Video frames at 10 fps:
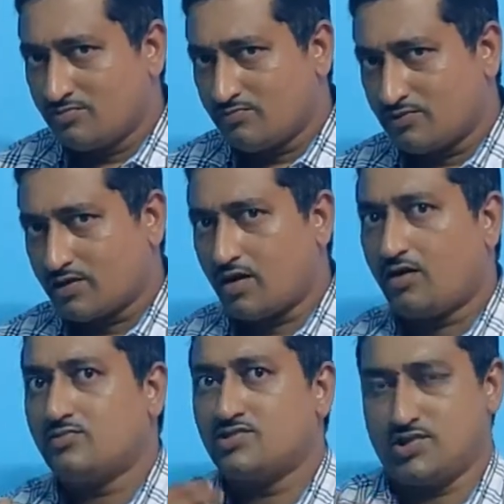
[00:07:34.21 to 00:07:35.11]

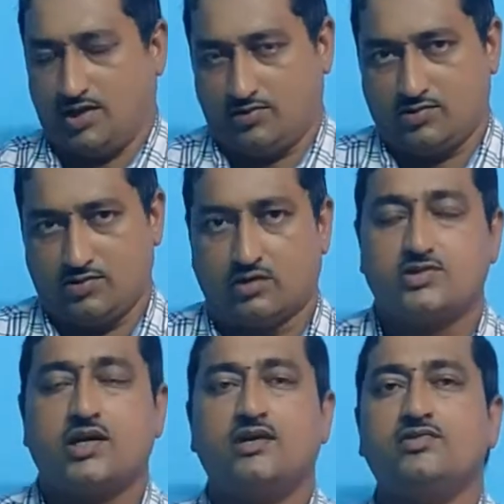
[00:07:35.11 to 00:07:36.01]
pronoun change or
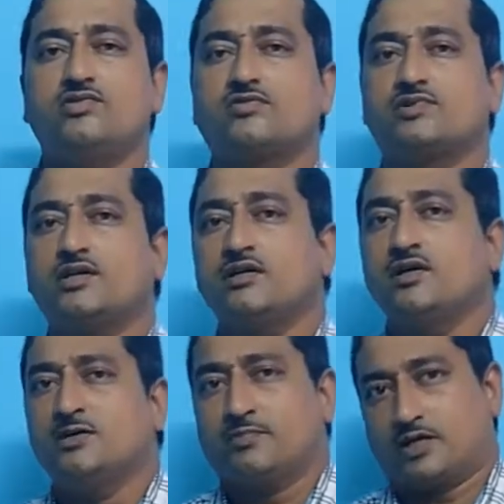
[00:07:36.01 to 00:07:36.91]
change of the
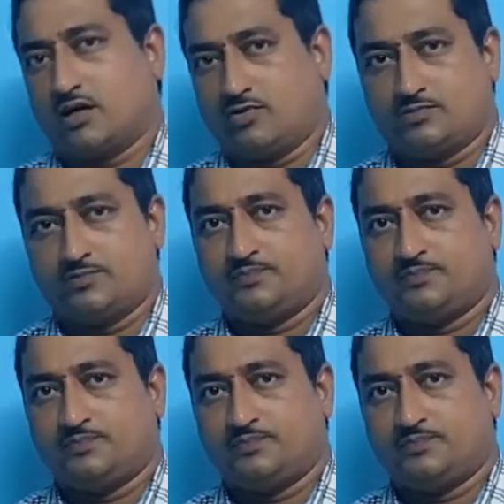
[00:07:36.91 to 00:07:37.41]
pronoun.